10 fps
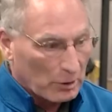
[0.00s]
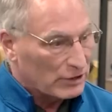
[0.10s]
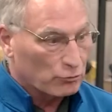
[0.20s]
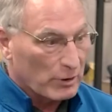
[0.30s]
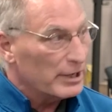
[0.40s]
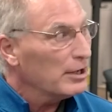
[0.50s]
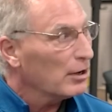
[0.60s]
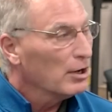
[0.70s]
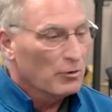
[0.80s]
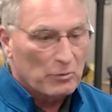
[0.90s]
It's right here.
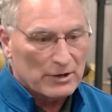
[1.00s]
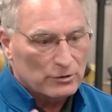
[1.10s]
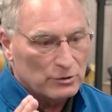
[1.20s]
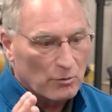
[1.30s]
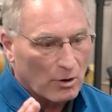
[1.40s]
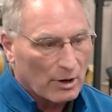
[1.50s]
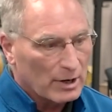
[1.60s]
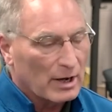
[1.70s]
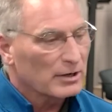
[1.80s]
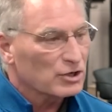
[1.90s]
Whether you are
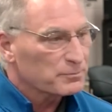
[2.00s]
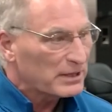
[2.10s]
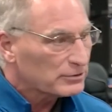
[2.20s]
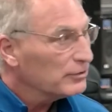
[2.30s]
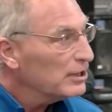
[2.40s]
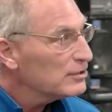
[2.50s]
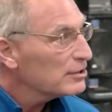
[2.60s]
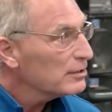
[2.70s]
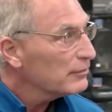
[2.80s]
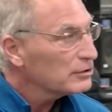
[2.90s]
a, a special needs
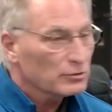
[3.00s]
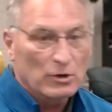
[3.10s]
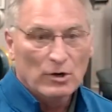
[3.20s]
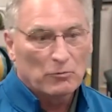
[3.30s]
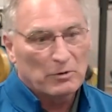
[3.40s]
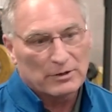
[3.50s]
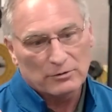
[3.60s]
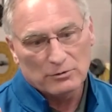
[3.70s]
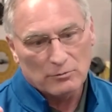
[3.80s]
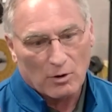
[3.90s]
individual, mm-hmm. whether
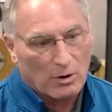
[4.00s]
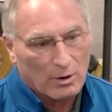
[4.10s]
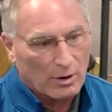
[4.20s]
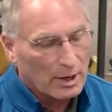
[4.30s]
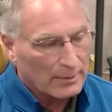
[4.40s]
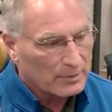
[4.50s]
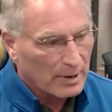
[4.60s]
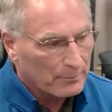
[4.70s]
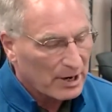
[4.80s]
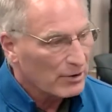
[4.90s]
you are a, a
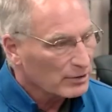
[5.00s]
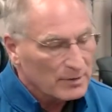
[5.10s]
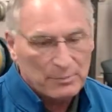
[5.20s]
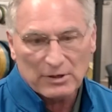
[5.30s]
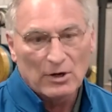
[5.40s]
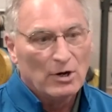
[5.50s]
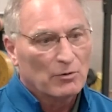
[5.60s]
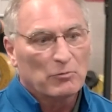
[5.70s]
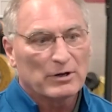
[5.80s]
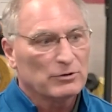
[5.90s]
Paralympic,
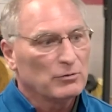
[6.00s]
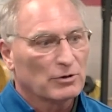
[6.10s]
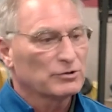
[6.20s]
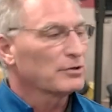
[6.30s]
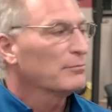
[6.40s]
whether you are just a